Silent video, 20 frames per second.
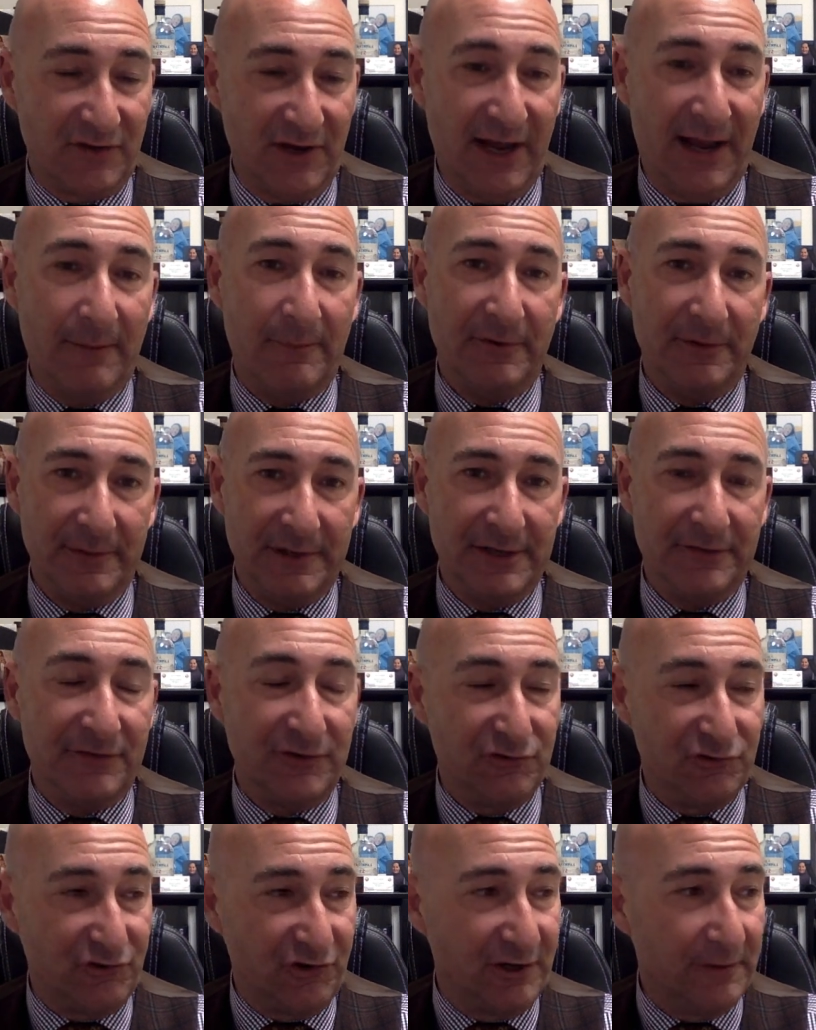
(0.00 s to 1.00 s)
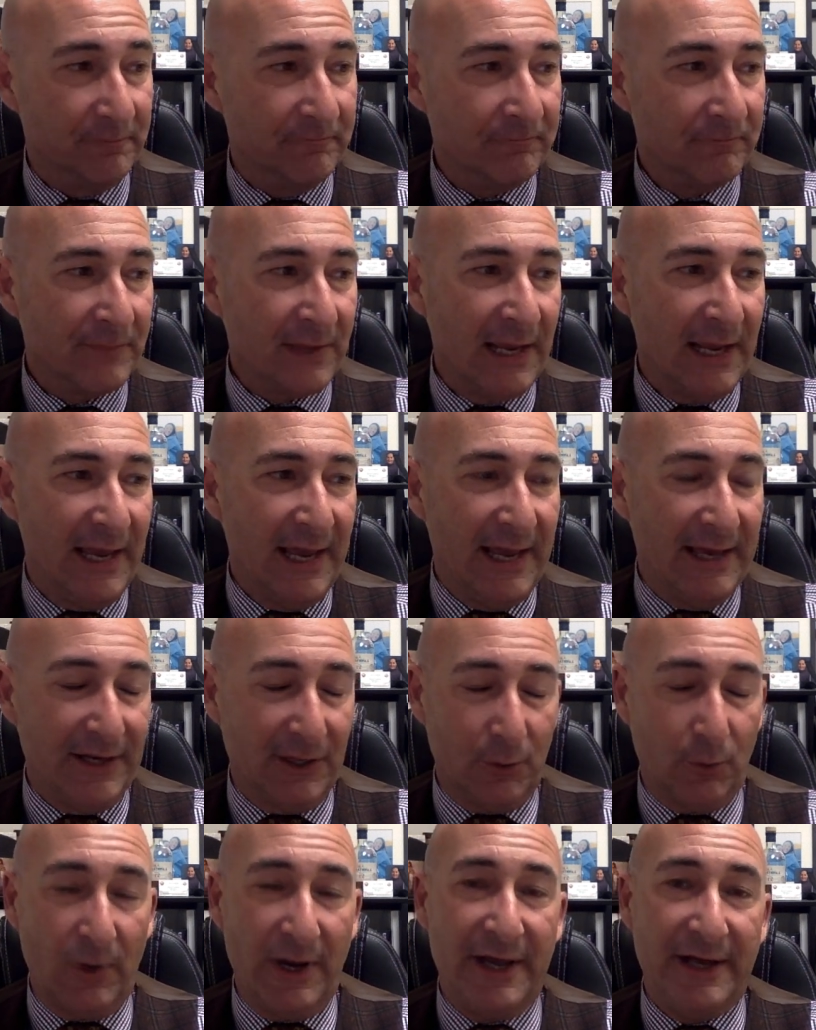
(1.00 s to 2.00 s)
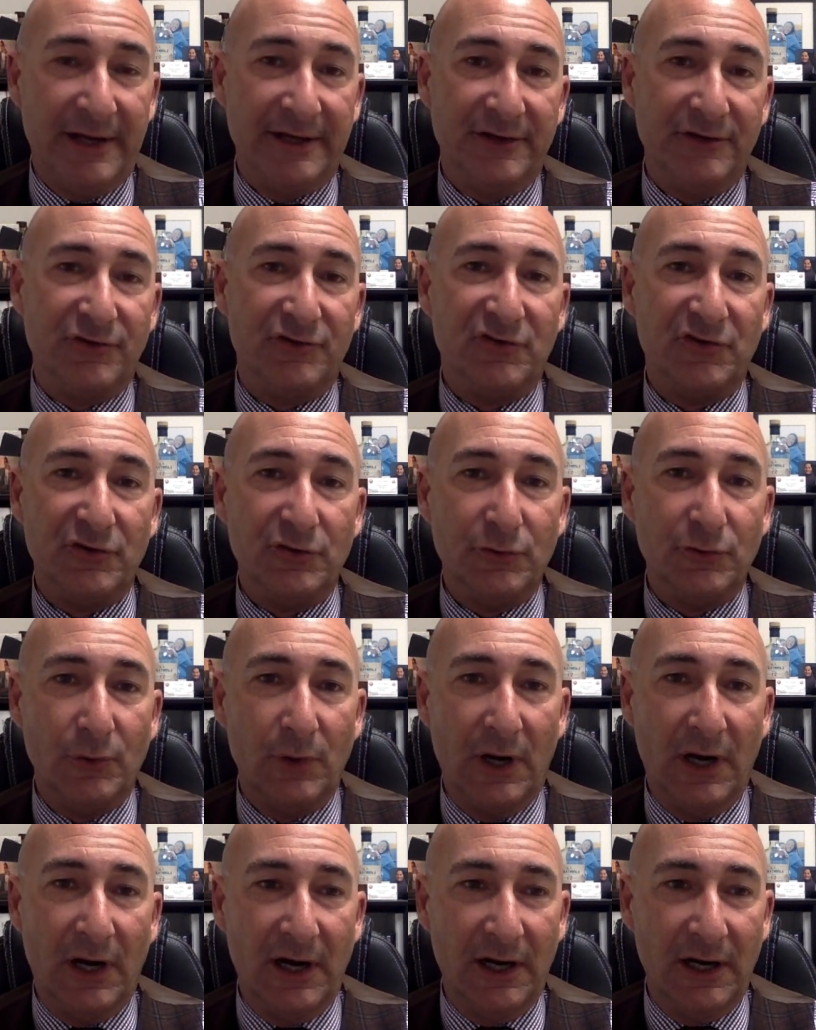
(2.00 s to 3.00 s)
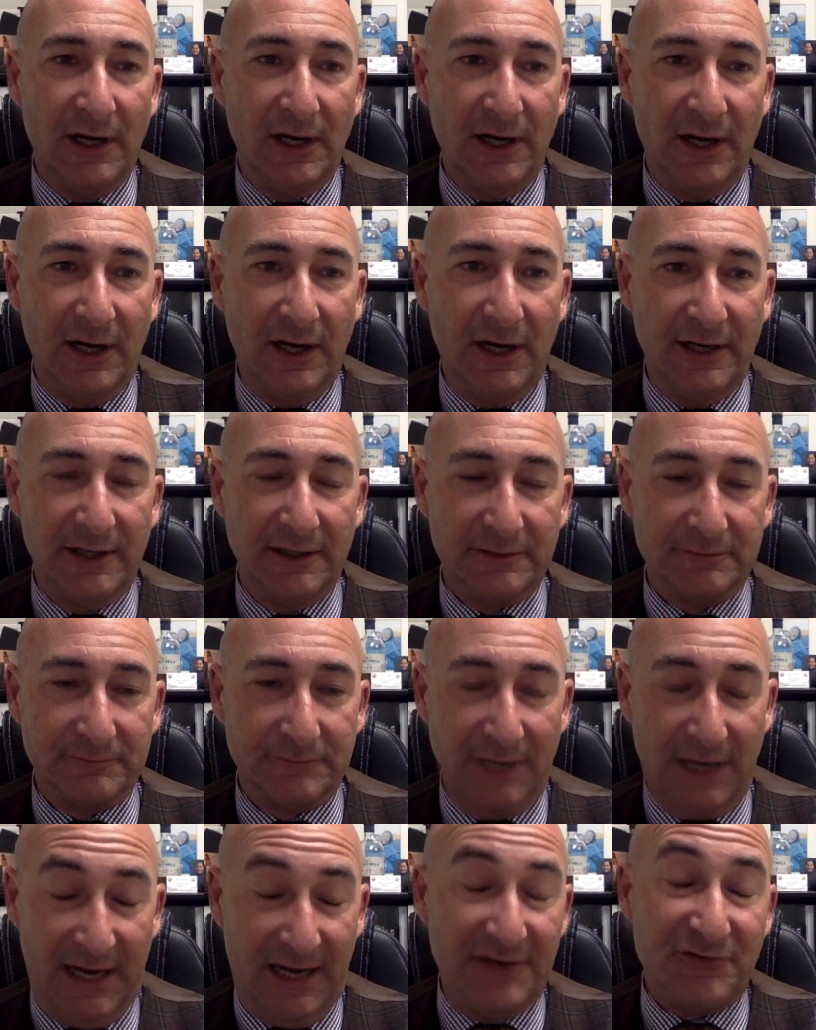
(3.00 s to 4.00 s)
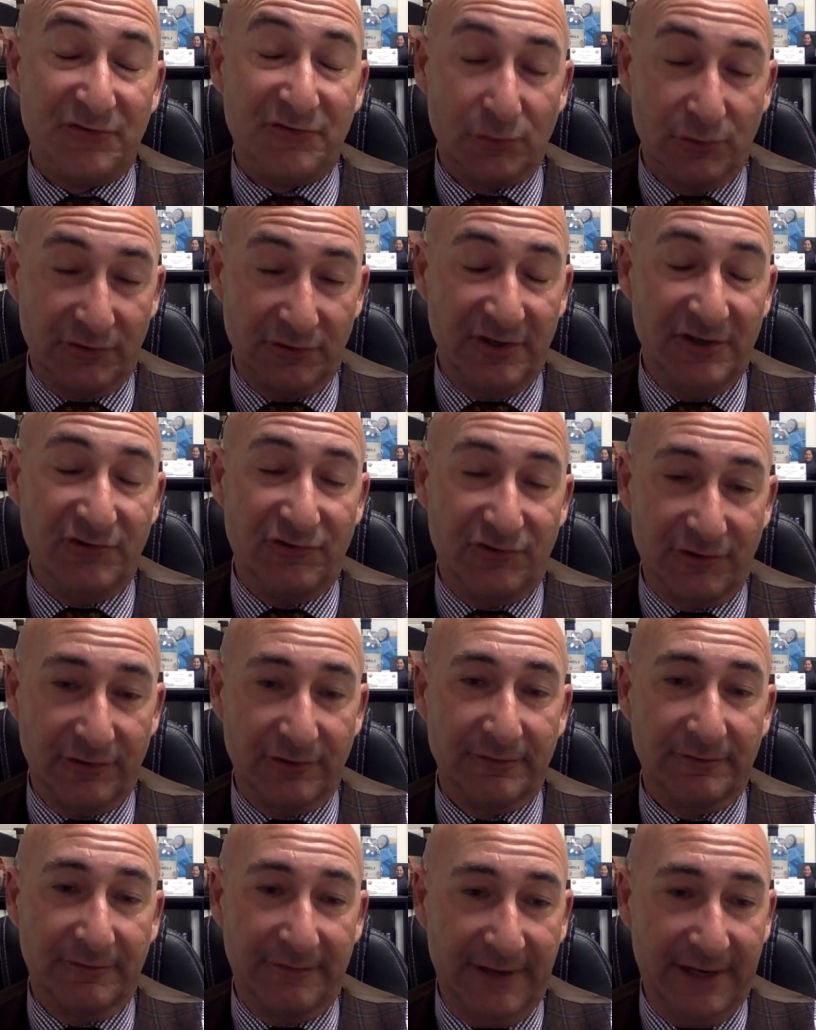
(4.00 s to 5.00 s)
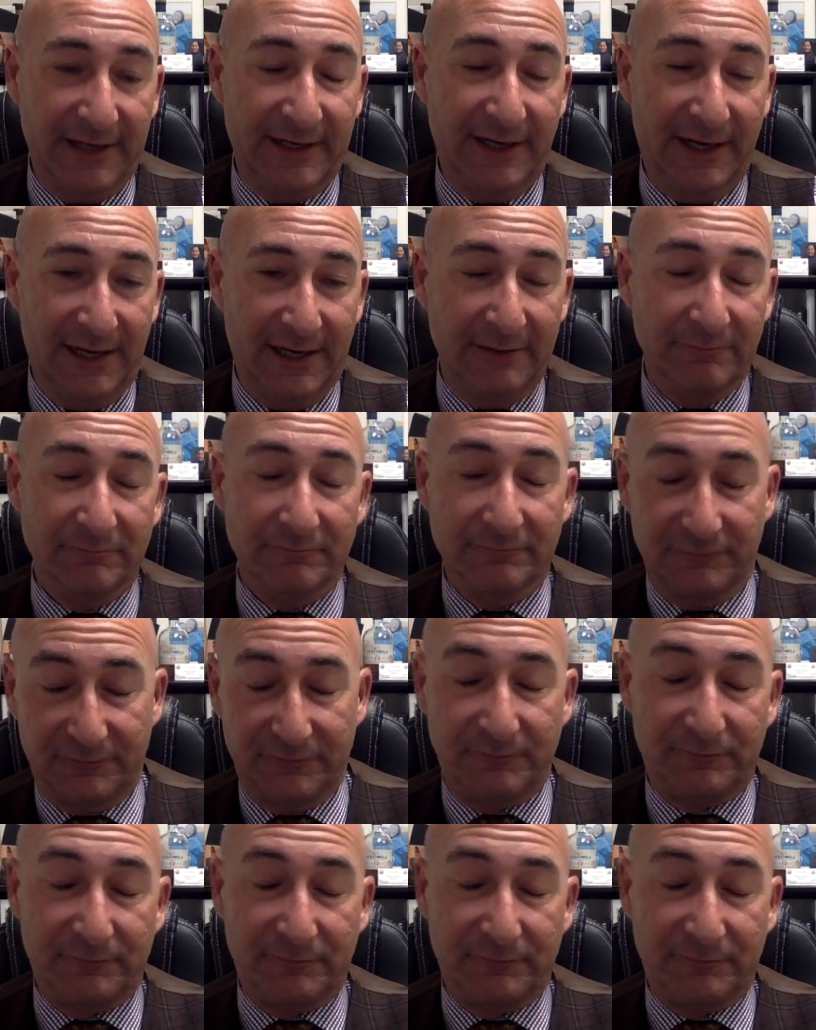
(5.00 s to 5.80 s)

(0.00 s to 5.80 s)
I happened to be at the gym and I ran into uh, a, high school teacher that I'm